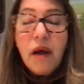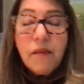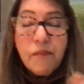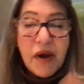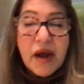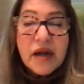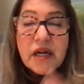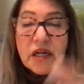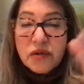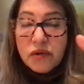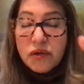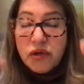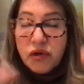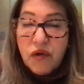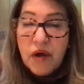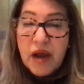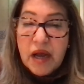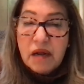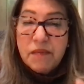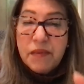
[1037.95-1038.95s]
Brandeis was
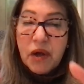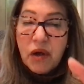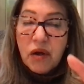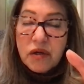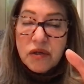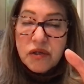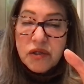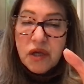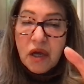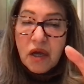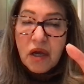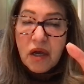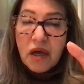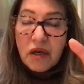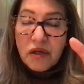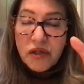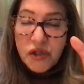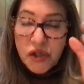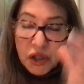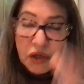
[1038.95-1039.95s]
created because
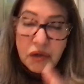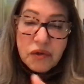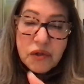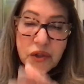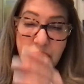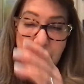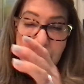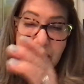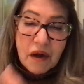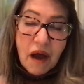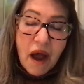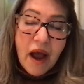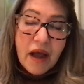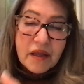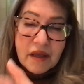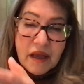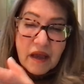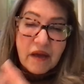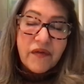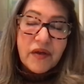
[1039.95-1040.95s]
Jews were
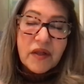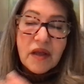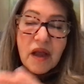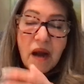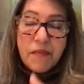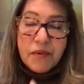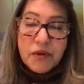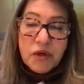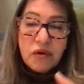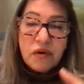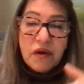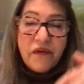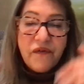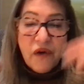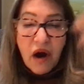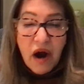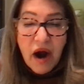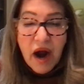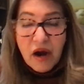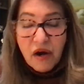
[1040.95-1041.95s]
not given the opportunity for
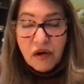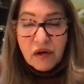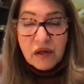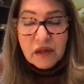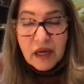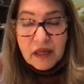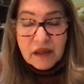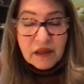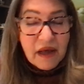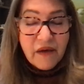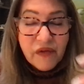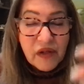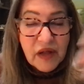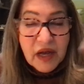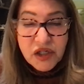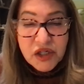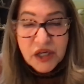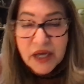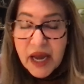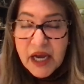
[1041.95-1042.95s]
higher level
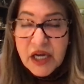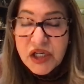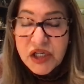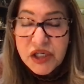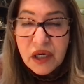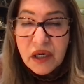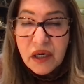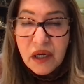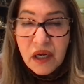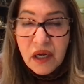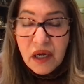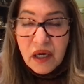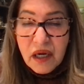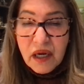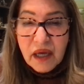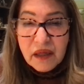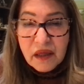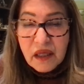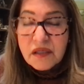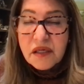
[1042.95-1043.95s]
education
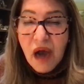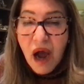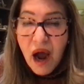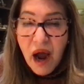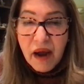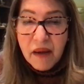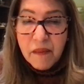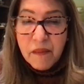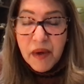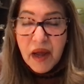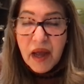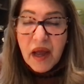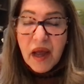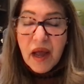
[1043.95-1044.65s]
at the time.